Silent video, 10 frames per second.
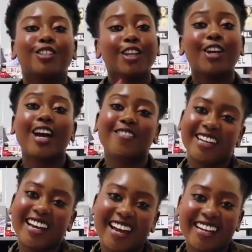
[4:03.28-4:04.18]
So there you have
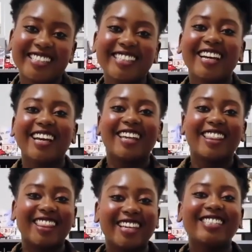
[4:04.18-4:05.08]
it, guys.
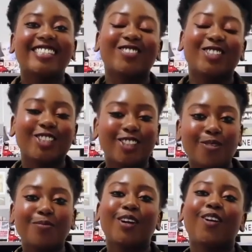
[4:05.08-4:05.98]
This was
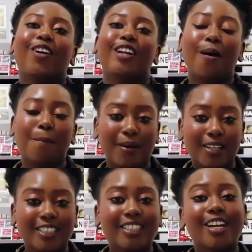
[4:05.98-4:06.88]
shopping on a
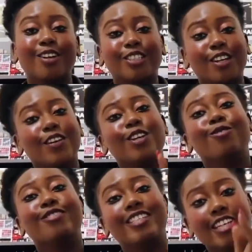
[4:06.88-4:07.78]
budget, and I was giving
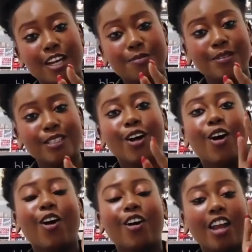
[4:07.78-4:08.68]
you tips
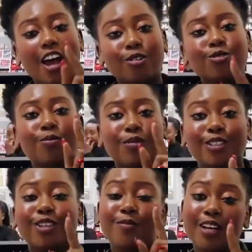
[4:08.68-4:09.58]
on how to
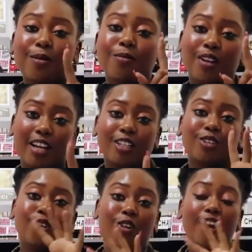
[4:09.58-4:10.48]
build your makeup
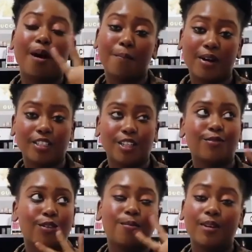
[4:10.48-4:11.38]
collection on a budget
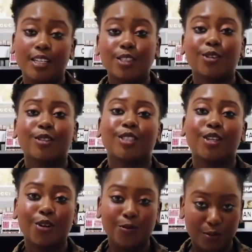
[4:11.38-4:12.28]
from Lintons
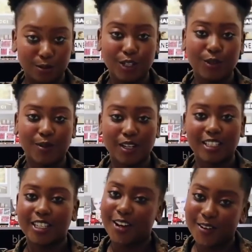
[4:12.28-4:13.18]
Beauty
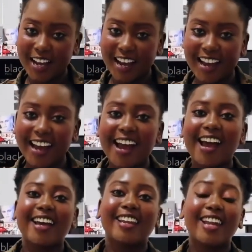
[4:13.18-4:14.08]
World. Okay,
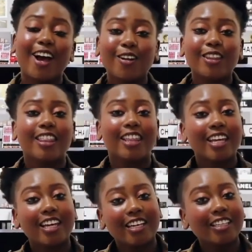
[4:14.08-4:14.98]
now the
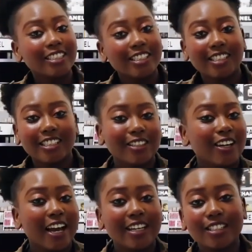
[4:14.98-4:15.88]
thing is, you
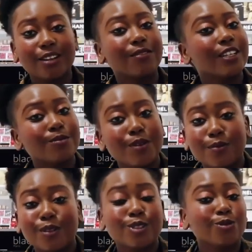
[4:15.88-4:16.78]
guys, the first
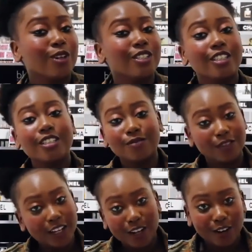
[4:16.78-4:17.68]
people to watch this
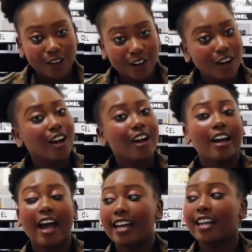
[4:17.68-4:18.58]
video
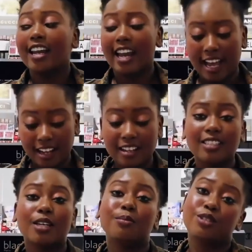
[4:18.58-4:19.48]
and
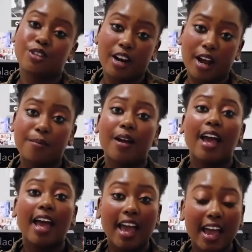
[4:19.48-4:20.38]
subscribe
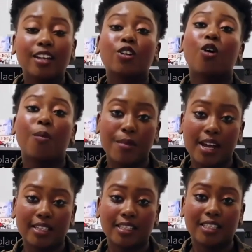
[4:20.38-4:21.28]
and
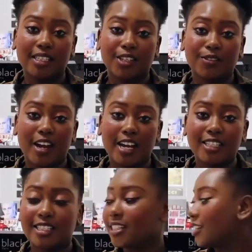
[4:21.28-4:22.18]
comment,
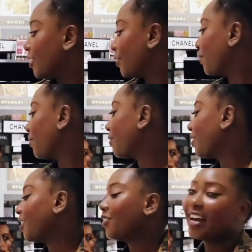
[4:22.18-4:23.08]
right?
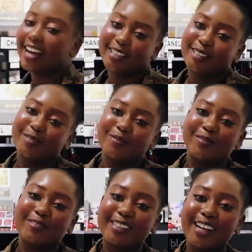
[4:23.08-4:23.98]
You guys,
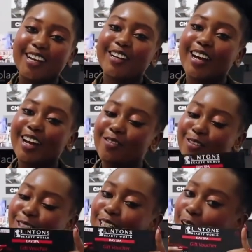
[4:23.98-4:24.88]
you got a
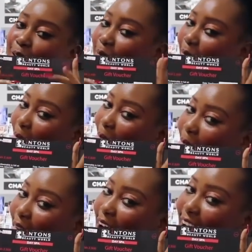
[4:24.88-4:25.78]
voucher.
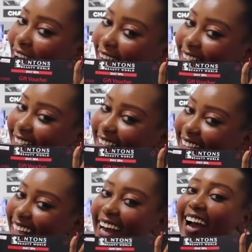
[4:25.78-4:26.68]

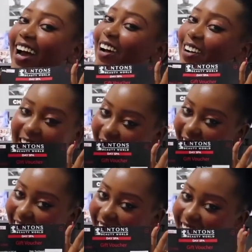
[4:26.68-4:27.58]

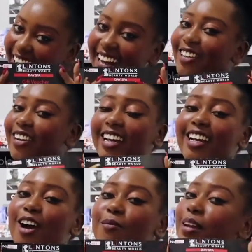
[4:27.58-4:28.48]
Okay, you can
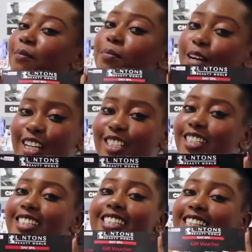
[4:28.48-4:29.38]
come and
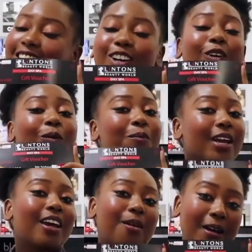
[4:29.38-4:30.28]
purchase your
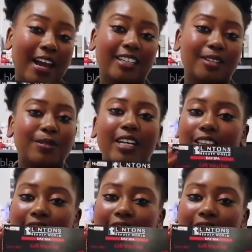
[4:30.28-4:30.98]
makeup items.